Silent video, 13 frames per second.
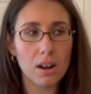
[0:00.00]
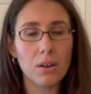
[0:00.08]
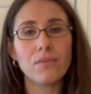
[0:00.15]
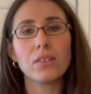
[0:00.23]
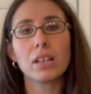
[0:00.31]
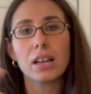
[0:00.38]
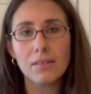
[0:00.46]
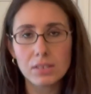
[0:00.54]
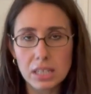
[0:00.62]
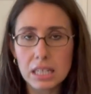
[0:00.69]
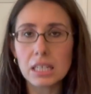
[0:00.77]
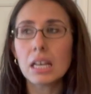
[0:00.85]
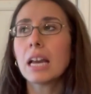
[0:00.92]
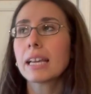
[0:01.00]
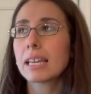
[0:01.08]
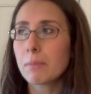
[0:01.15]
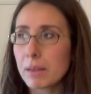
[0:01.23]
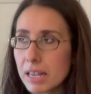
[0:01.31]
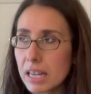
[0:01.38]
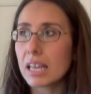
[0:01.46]
I feel like I have to keep
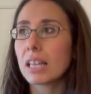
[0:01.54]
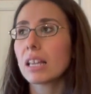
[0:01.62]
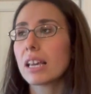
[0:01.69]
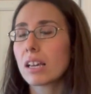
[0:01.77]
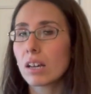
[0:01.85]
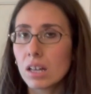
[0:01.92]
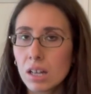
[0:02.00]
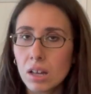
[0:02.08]
eating it like